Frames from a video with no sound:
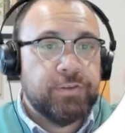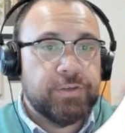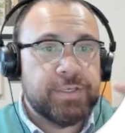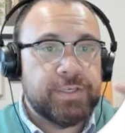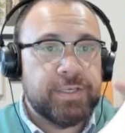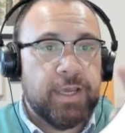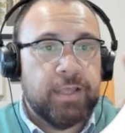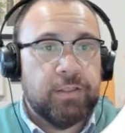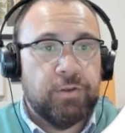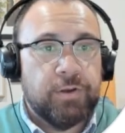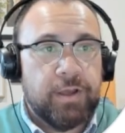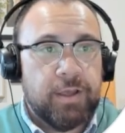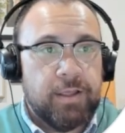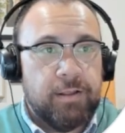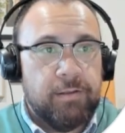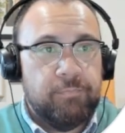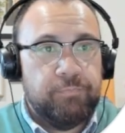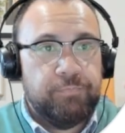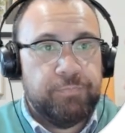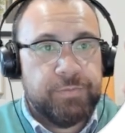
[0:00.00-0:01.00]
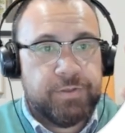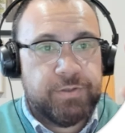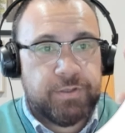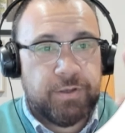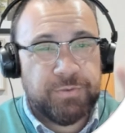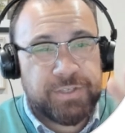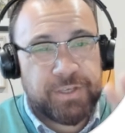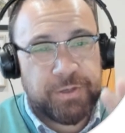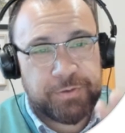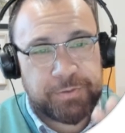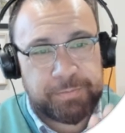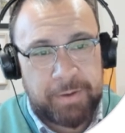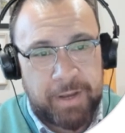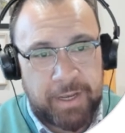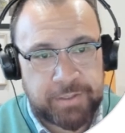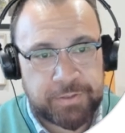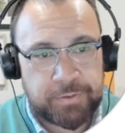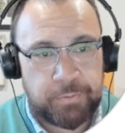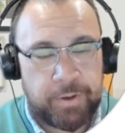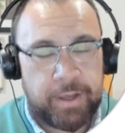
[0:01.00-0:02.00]
just saying, look, so-and-so has
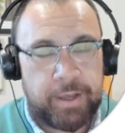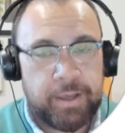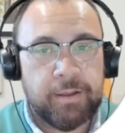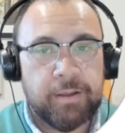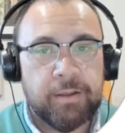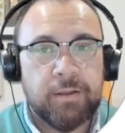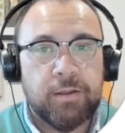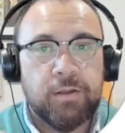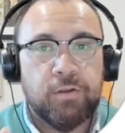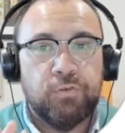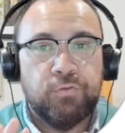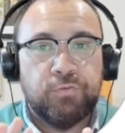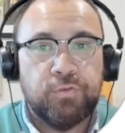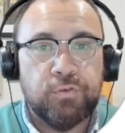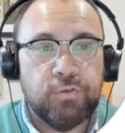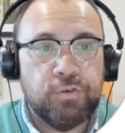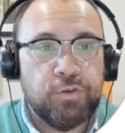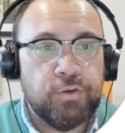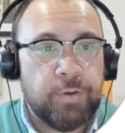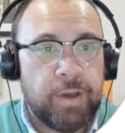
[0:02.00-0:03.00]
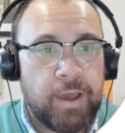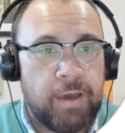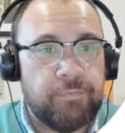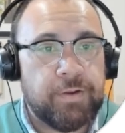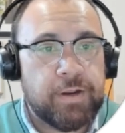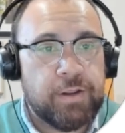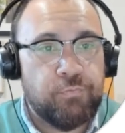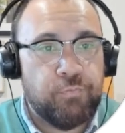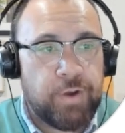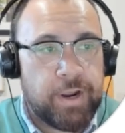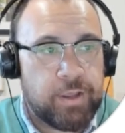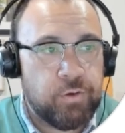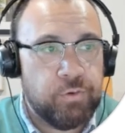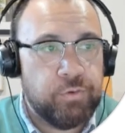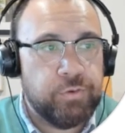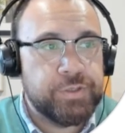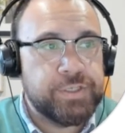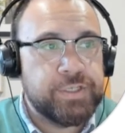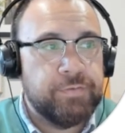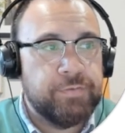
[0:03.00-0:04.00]
passed away. Do you have any
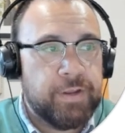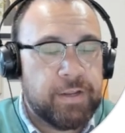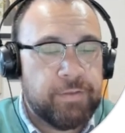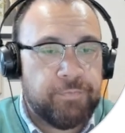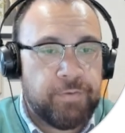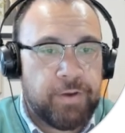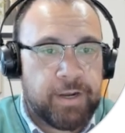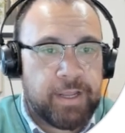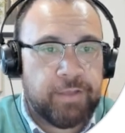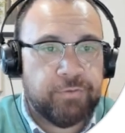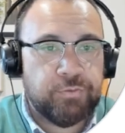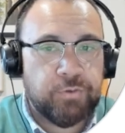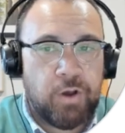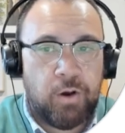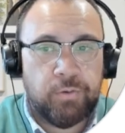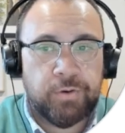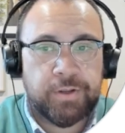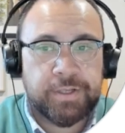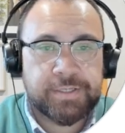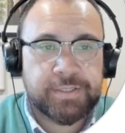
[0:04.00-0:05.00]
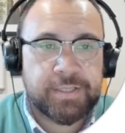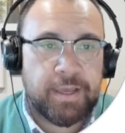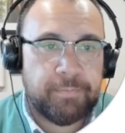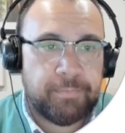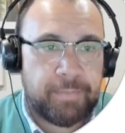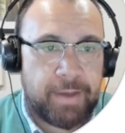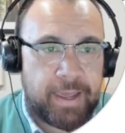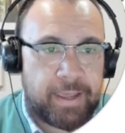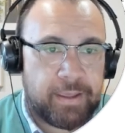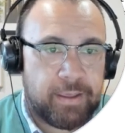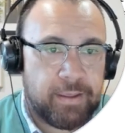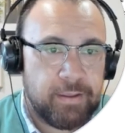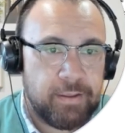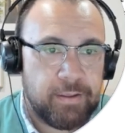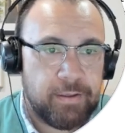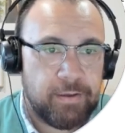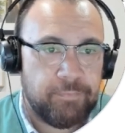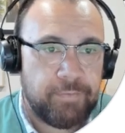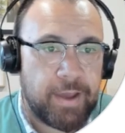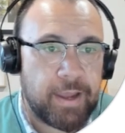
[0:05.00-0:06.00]
records of any financial holdings they may
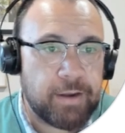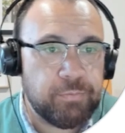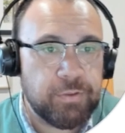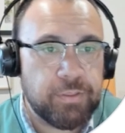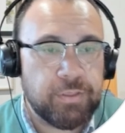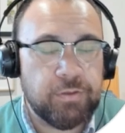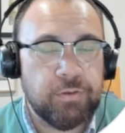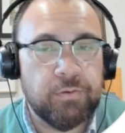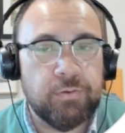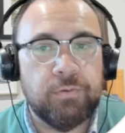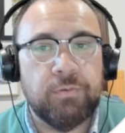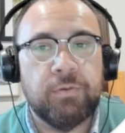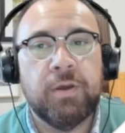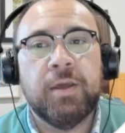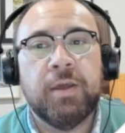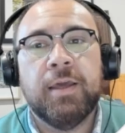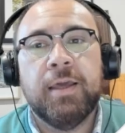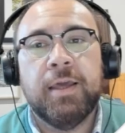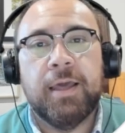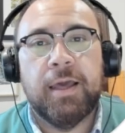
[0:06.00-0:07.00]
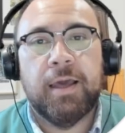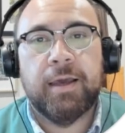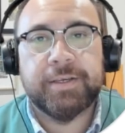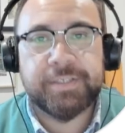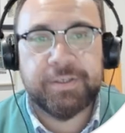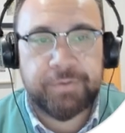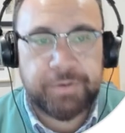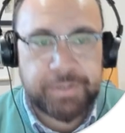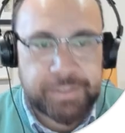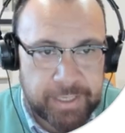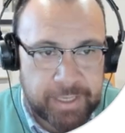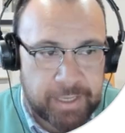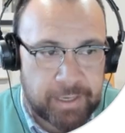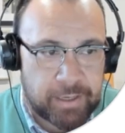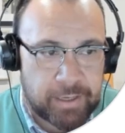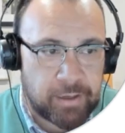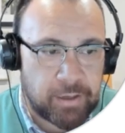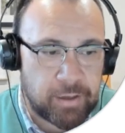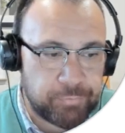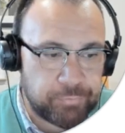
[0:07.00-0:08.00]
have had with you? As their
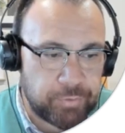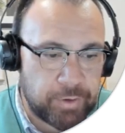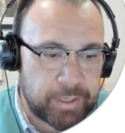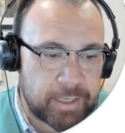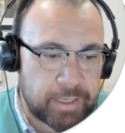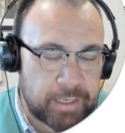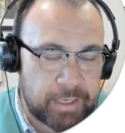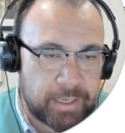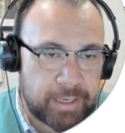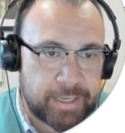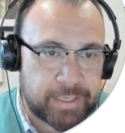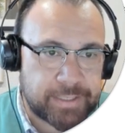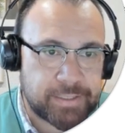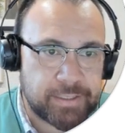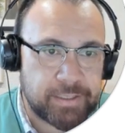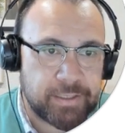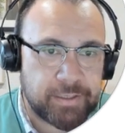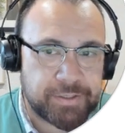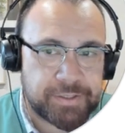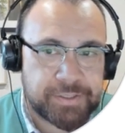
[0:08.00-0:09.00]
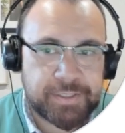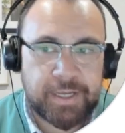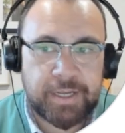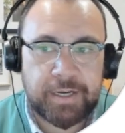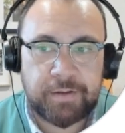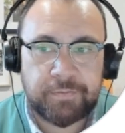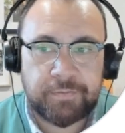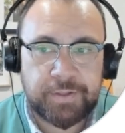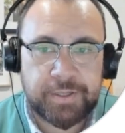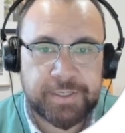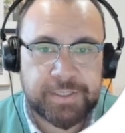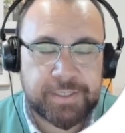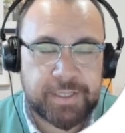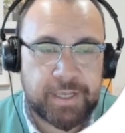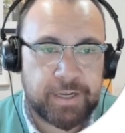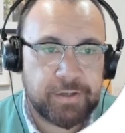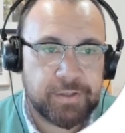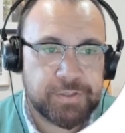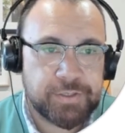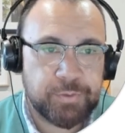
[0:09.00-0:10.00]
executor, I'm trying to collate an understanding of the
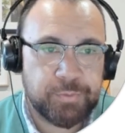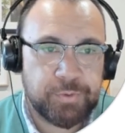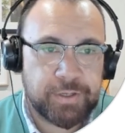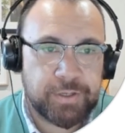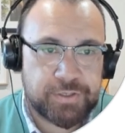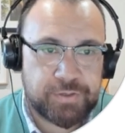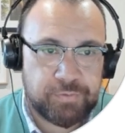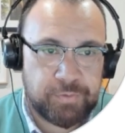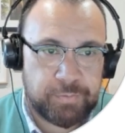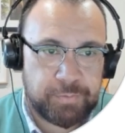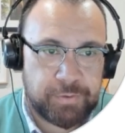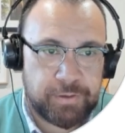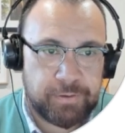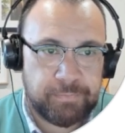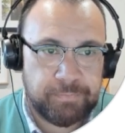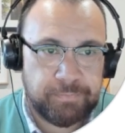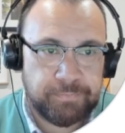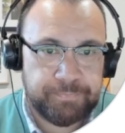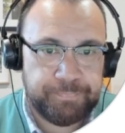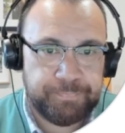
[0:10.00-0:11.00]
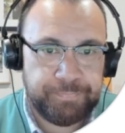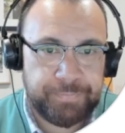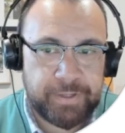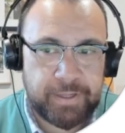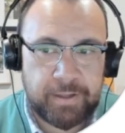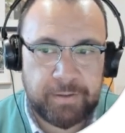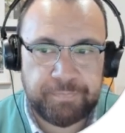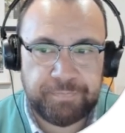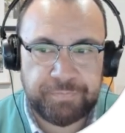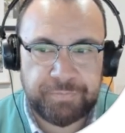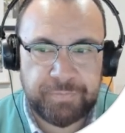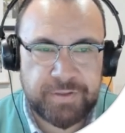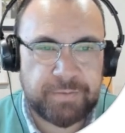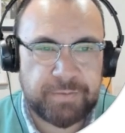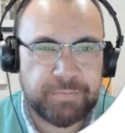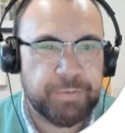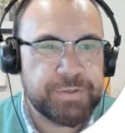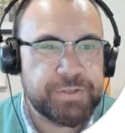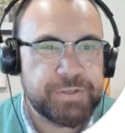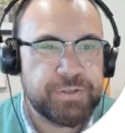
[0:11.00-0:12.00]
estate so we can distribute it.
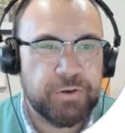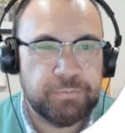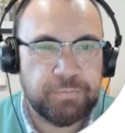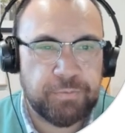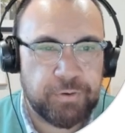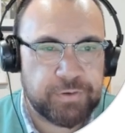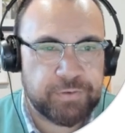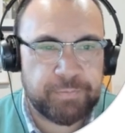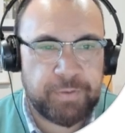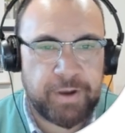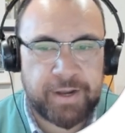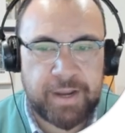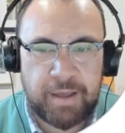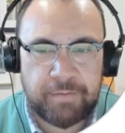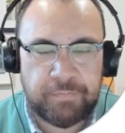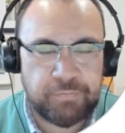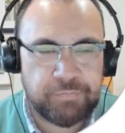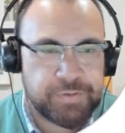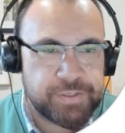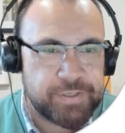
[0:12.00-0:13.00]
Sometimes stockbrokers might have a